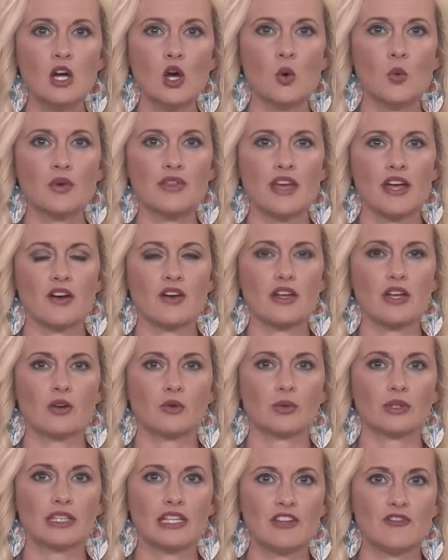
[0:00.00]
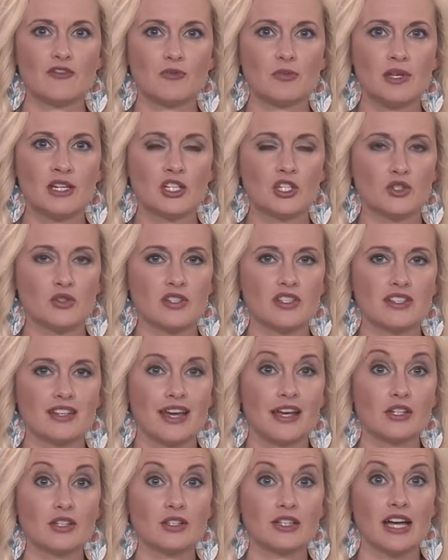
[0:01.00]
With Area Relief Ministries
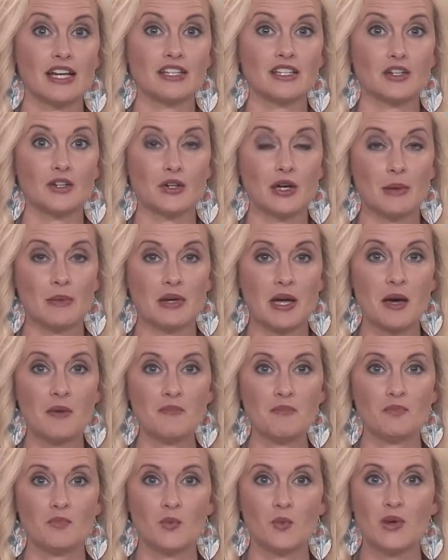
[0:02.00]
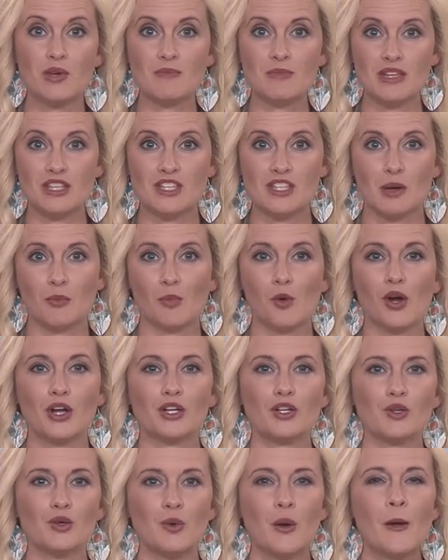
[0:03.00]
Candlelight Dinner coming up, we meet someone
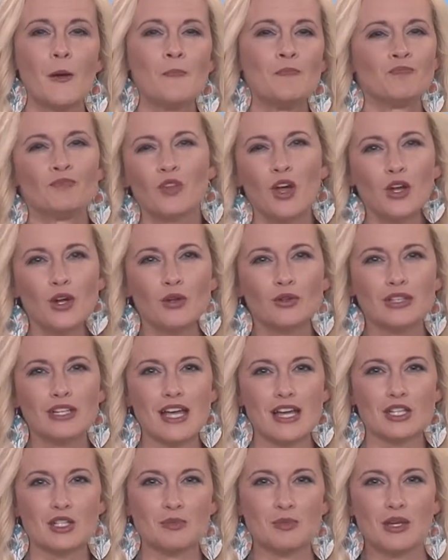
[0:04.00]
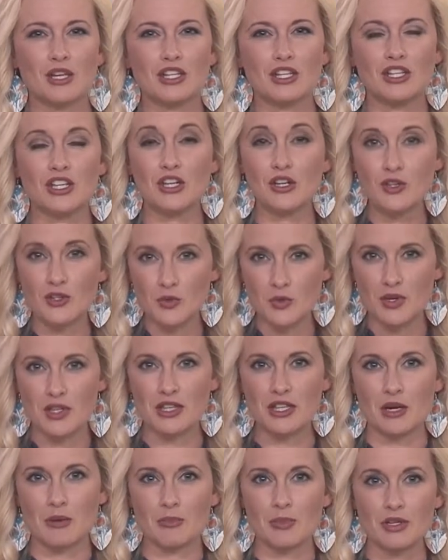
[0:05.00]
who not only has spent years with
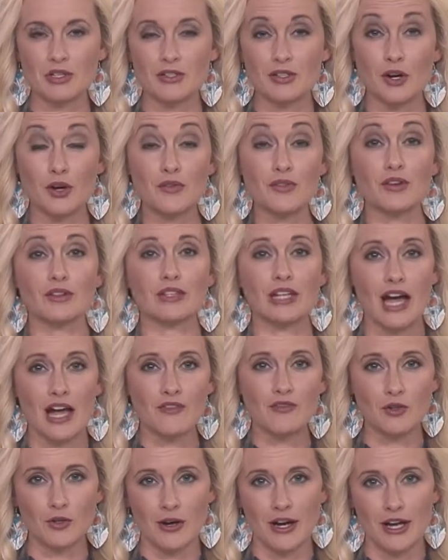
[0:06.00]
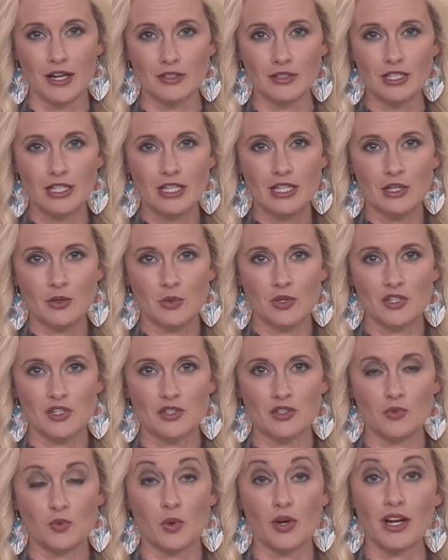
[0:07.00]
them, but turned their life around, which
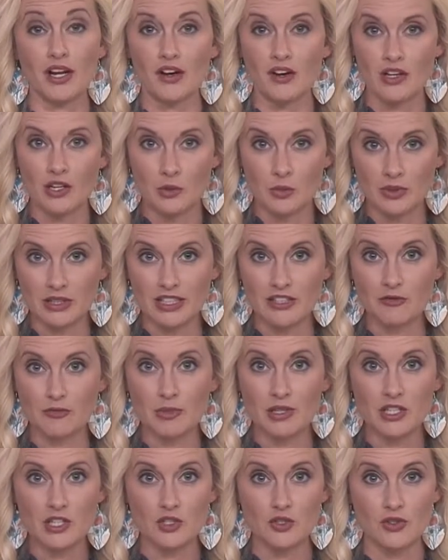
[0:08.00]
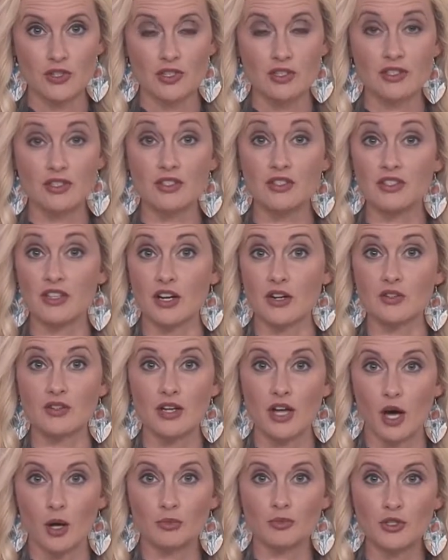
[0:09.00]
is what Area Relief Ministries is there to
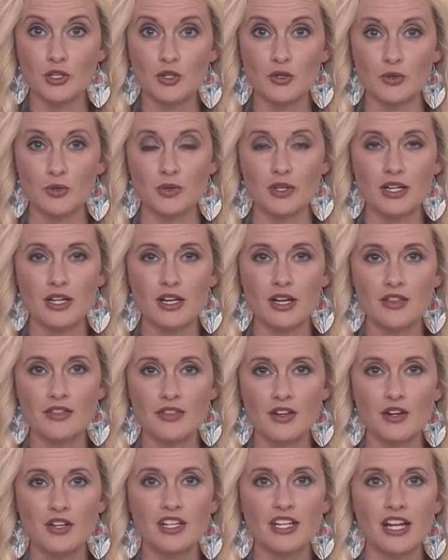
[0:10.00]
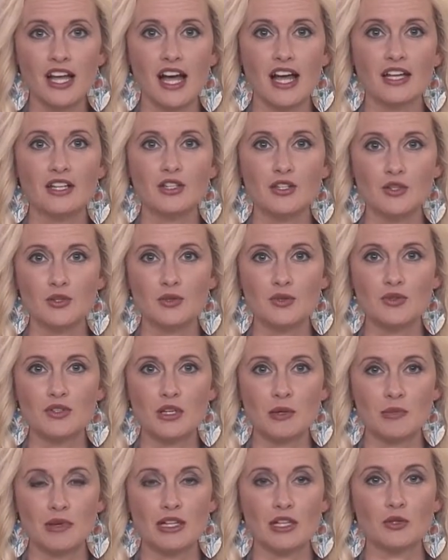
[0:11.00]
help do. 39 News'
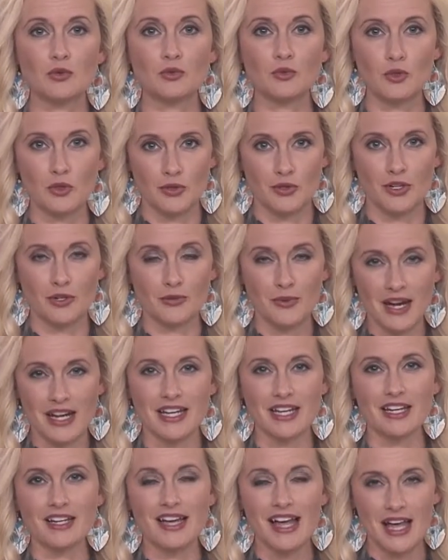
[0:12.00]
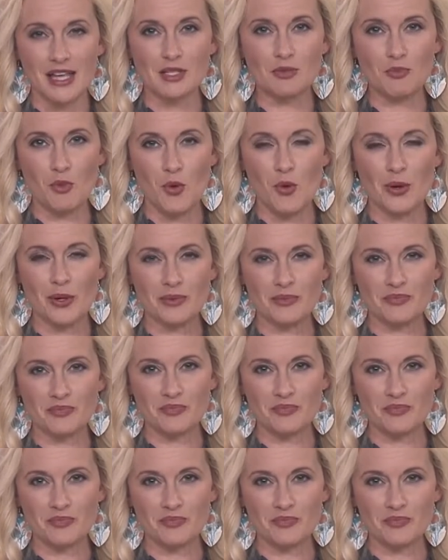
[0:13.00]
Camila Rueda has more.